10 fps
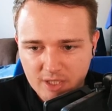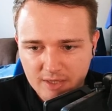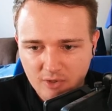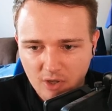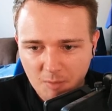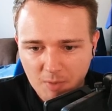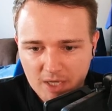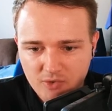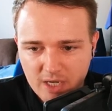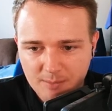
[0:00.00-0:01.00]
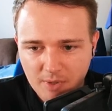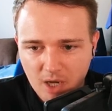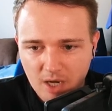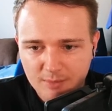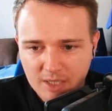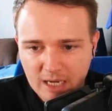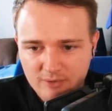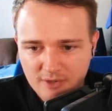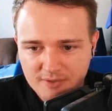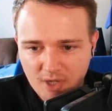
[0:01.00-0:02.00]
They've got a couple of players running in behind. McLeod
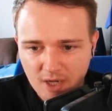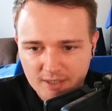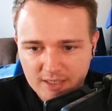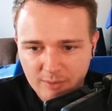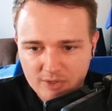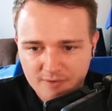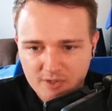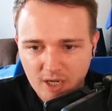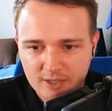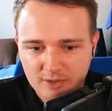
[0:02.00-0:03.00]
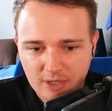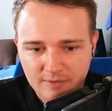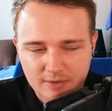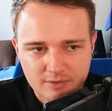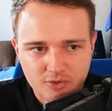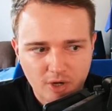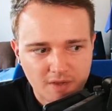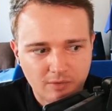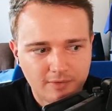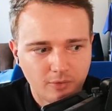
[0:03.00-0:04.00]
was offside. He was offside. Don't even try
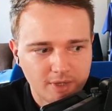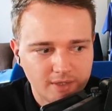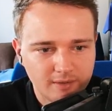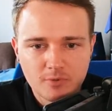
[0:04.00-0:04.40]
that, referee.